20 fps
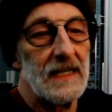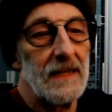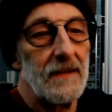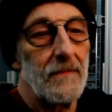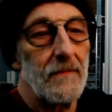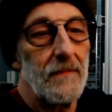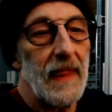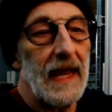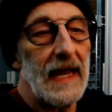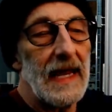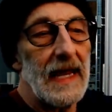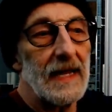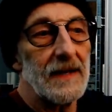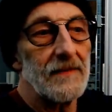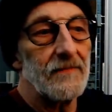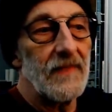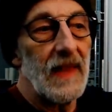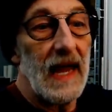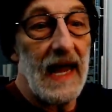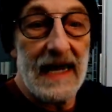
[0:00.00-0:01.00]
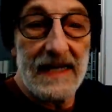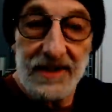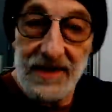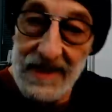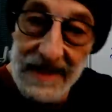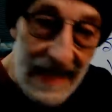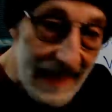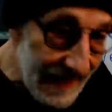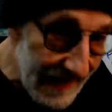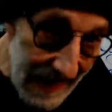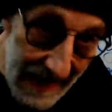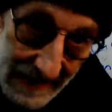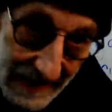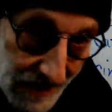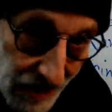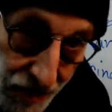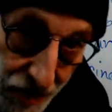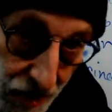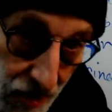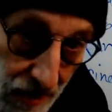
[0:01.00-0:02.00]
and as they think it
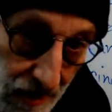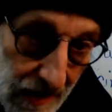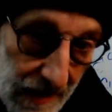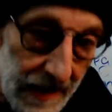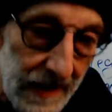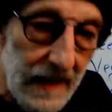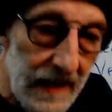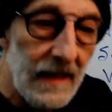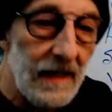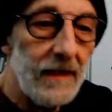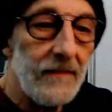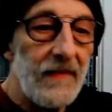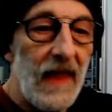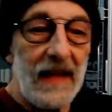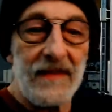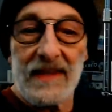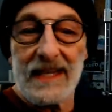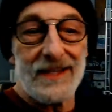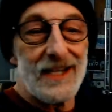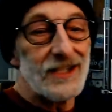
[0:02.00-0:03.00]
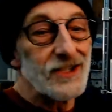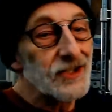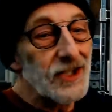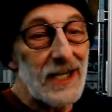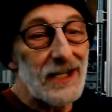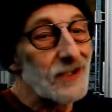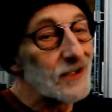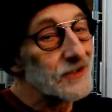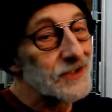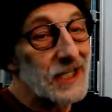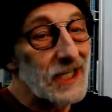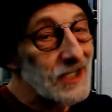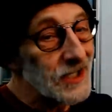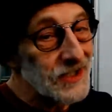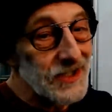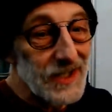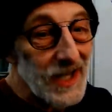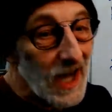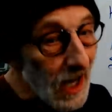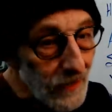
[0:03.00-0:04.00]
should, and then the gel does
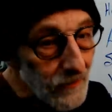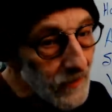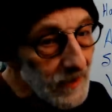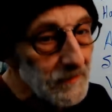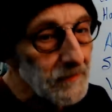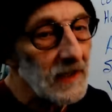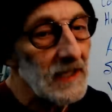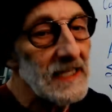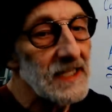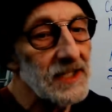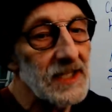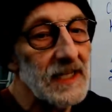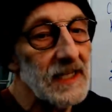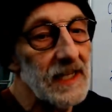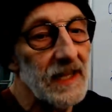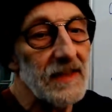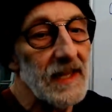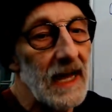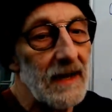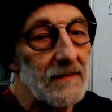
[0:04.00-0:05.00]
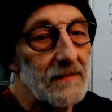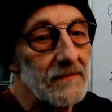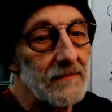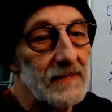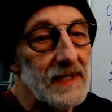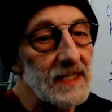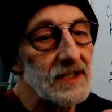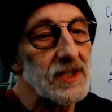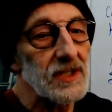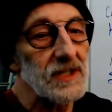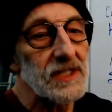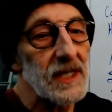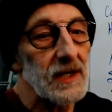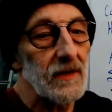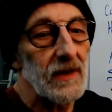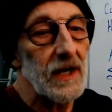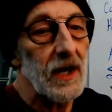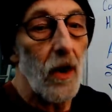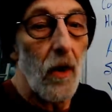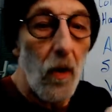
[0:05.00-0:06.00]
not replace any of that
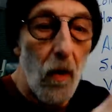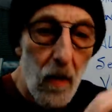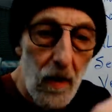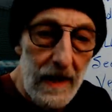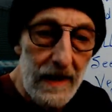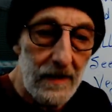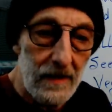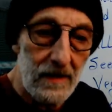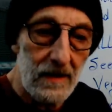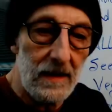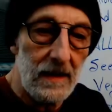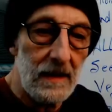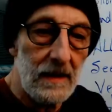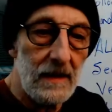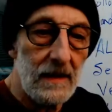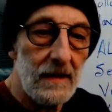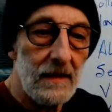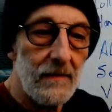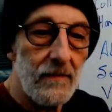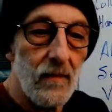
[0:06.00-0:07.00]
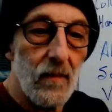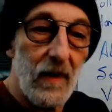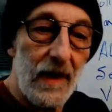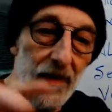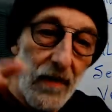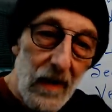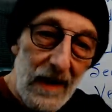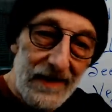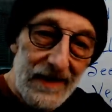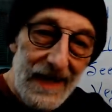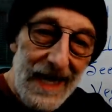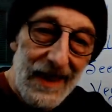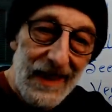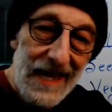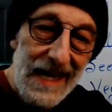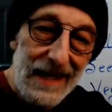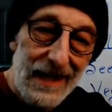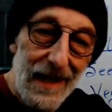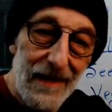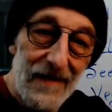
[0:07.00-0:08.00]
necessary oil with what they
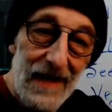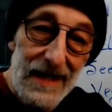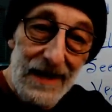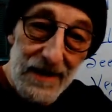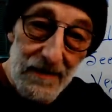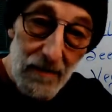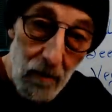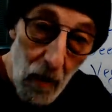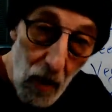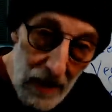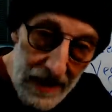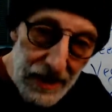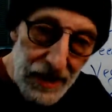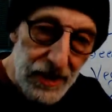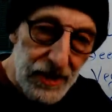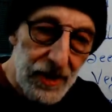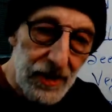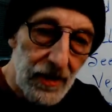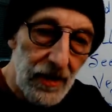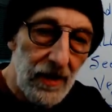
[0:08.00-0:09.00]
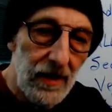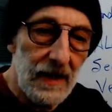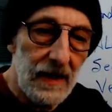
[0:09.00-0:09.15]
think of as moisture,